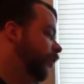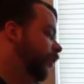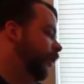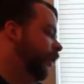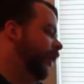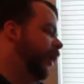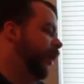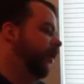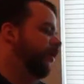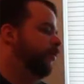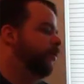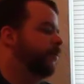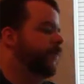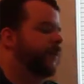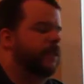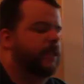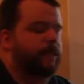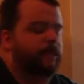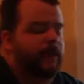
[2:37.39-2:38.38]
Yeah, it was my
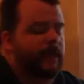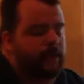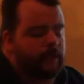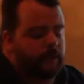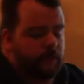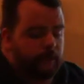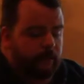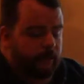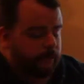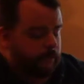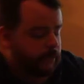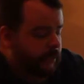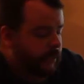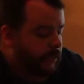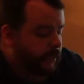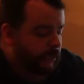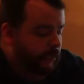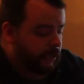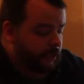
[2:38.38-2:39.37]
spacer
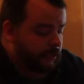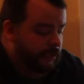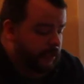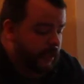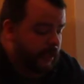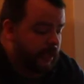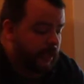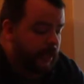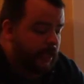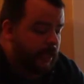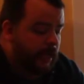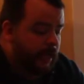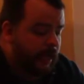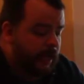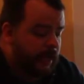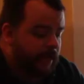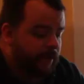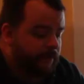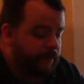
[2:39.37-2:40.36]
sitting, because I
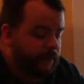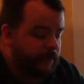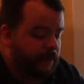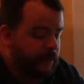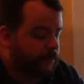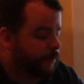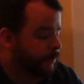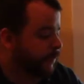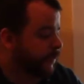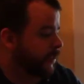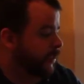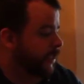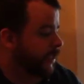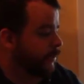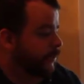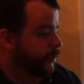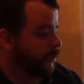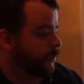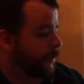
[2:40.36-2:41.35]
have this
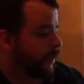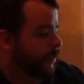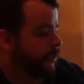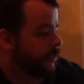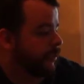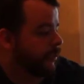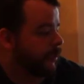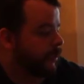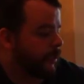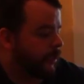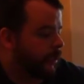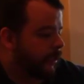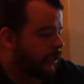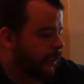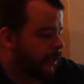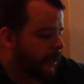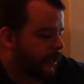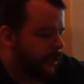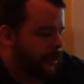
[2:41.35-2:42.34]
type of spacer,
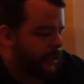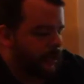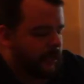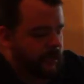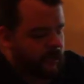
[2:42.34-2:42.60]
and